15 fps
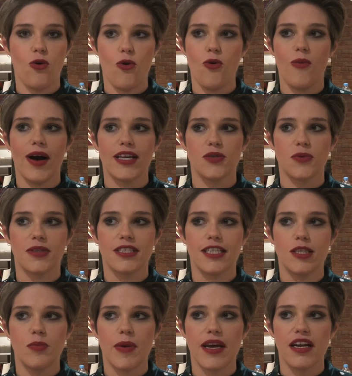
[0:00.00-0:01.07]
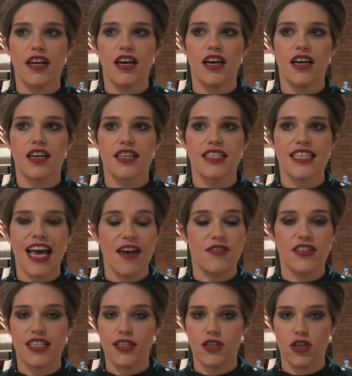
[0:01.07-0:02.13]
always wanted to be a nurse ever
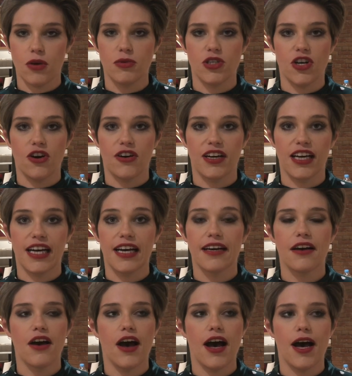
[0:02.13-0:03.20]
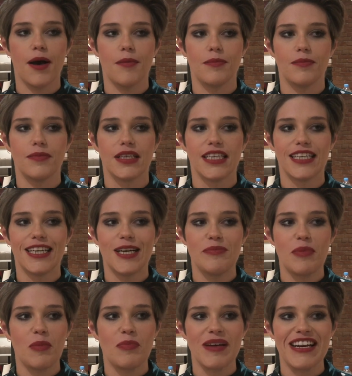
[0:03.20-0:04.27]
since I was younger,
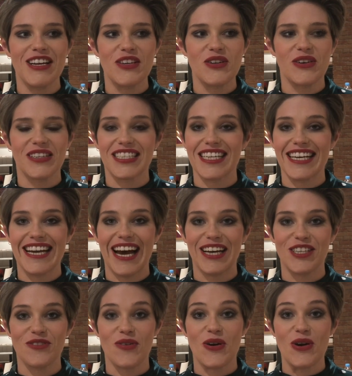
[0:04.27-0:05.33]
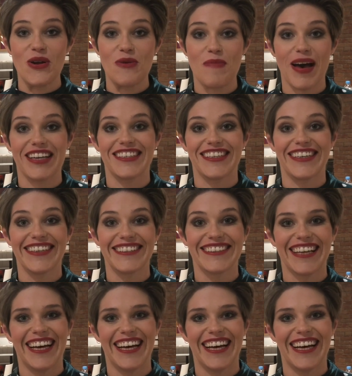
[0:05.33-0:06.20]
but being a young teenager, I knew better.